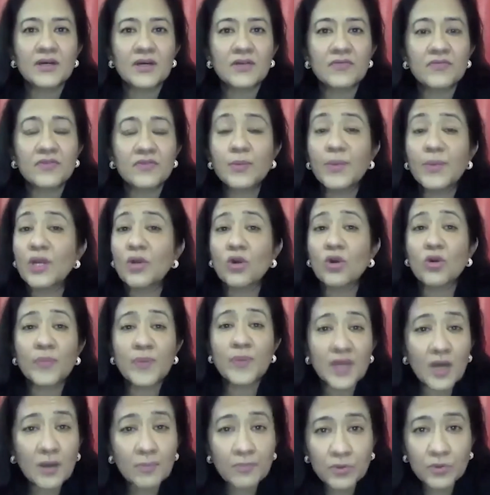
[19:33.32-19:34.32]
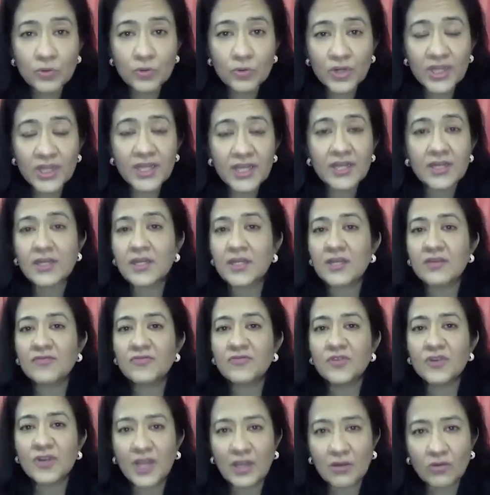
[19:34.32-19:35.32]
We may not be up to date if
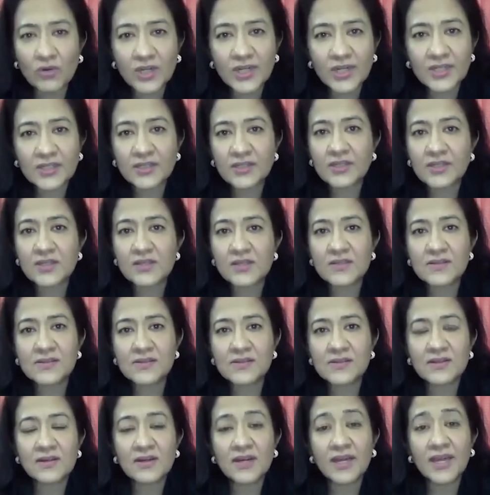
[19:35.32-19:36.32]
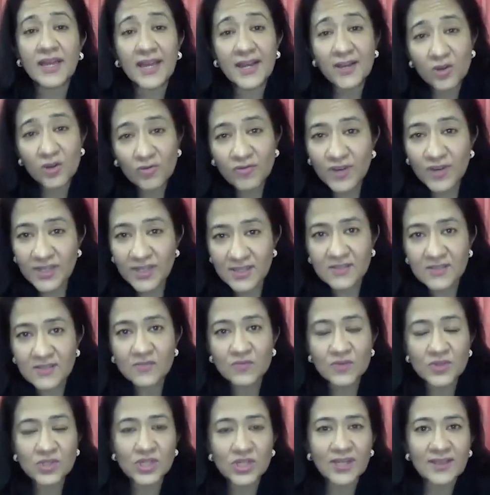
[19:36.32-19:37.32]
the regulator is ahead of us,
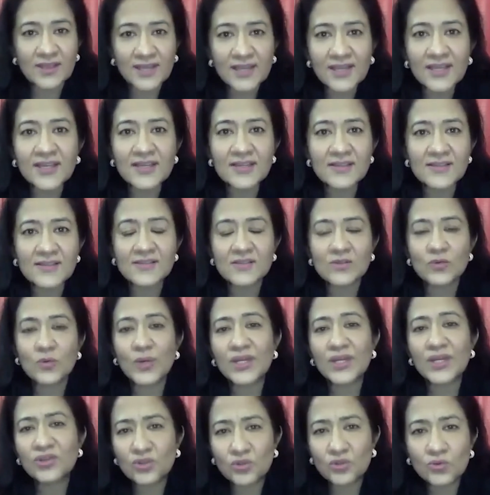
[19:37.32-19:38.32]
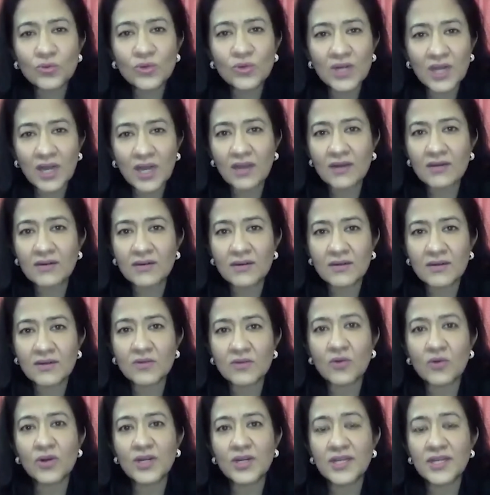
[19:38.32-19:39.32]
which I think is quite true in our
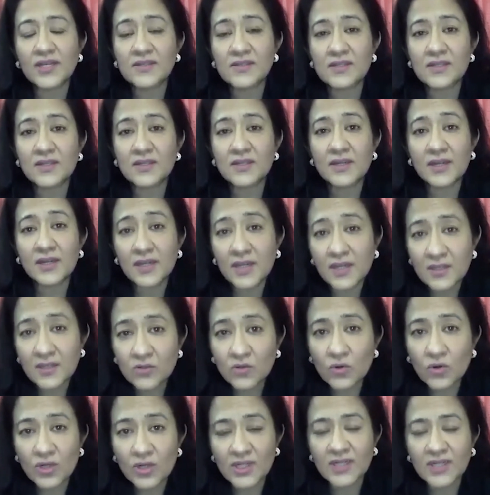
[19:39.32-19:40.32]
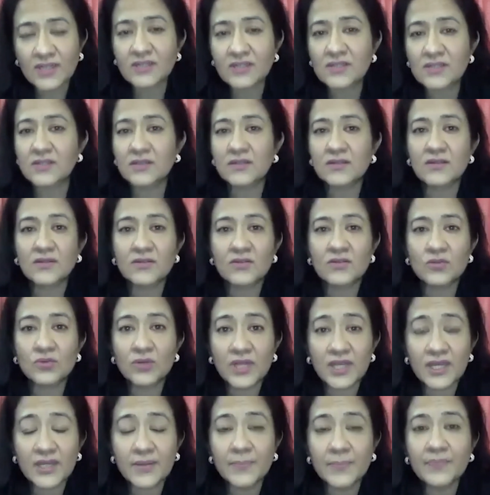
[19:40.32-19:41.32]
context, in India's context
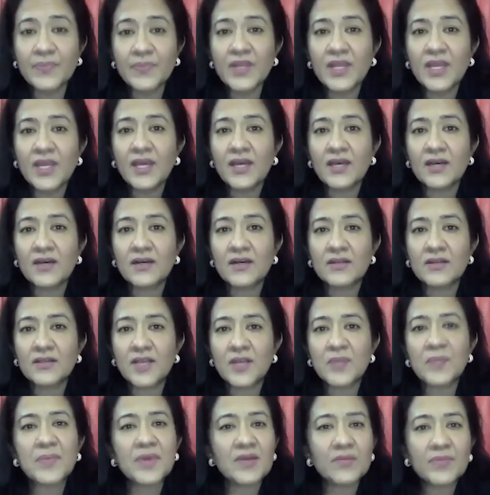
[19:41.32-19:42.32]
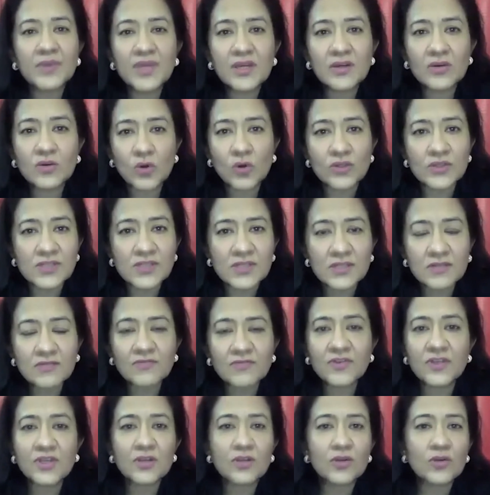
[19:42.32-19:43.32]
today. There may be a constant
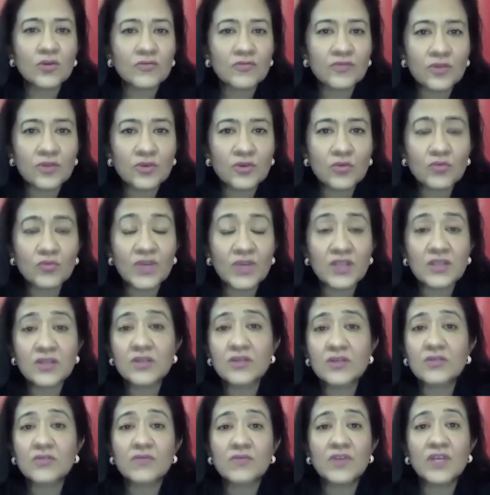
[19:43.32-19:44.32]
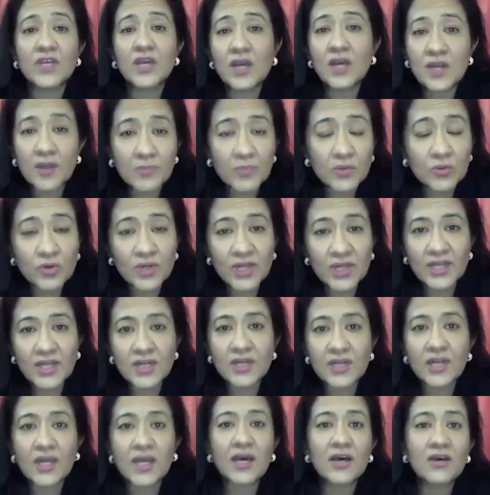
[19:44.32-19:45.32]
fear of whether we are up to
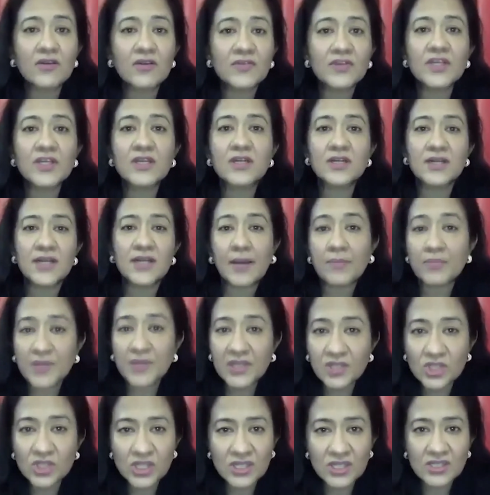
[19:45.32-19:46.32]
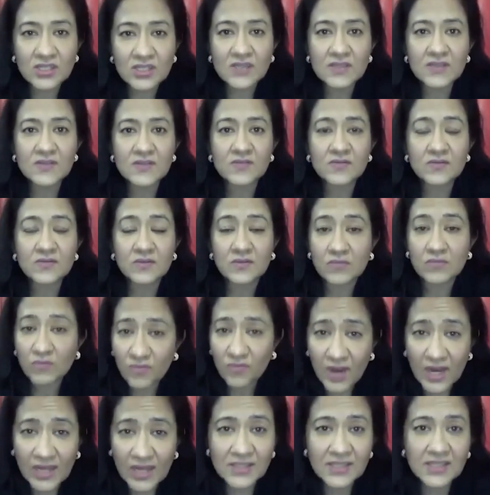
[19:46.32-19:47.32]
date, are we adapting changes
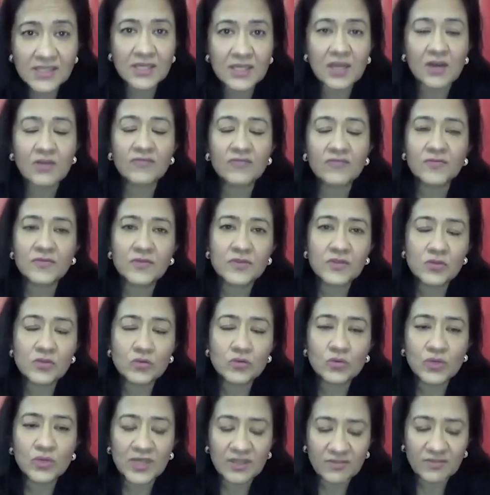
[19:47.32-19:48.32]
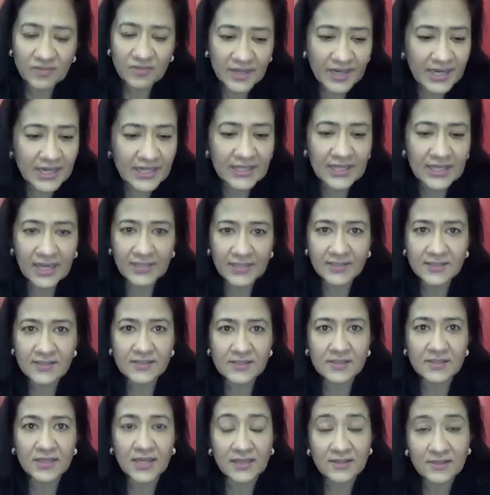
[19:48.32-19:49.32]
fast enough. So definitely
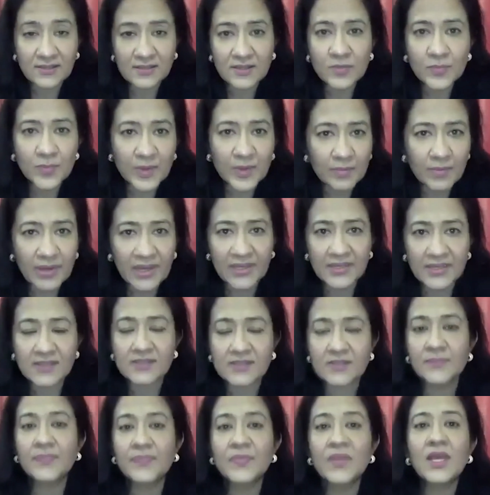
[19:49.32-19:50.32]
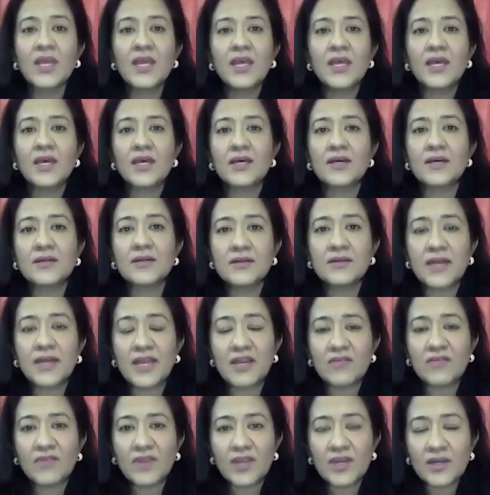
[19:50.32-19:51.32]
that's the premise.
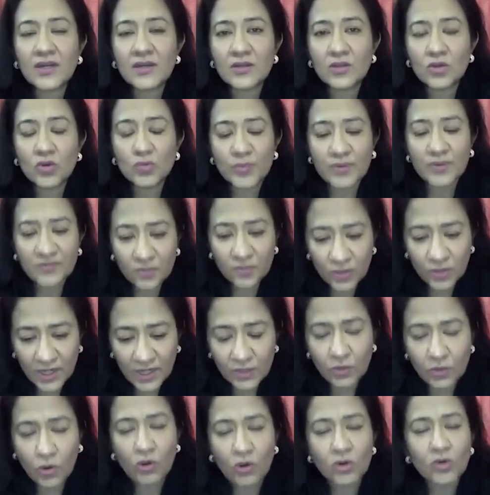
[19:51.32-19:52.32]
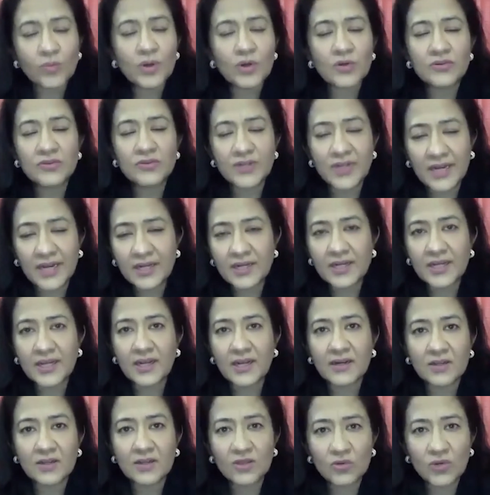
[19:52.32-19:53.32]
And then, before I talk about
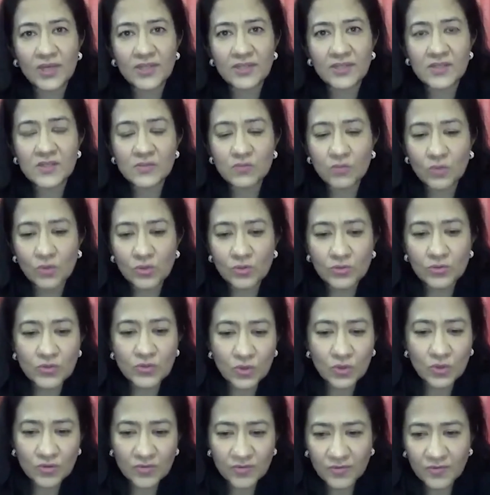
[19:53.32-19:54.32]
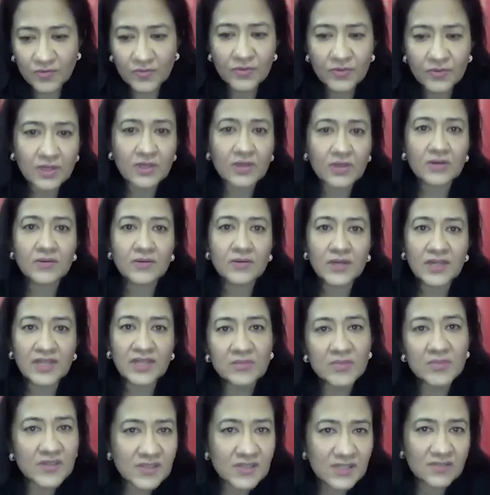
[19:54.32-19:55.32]
regtech, I just want to sort of
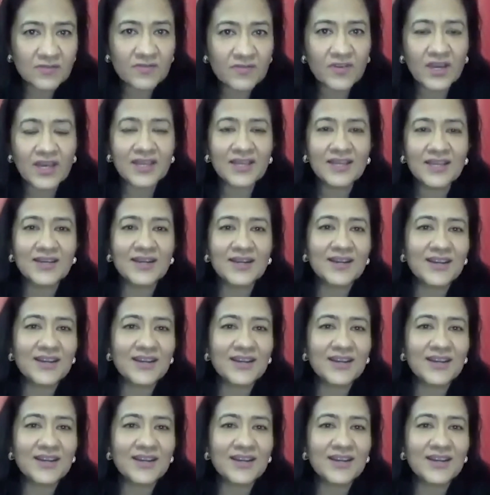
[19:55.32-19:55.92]
demystify it.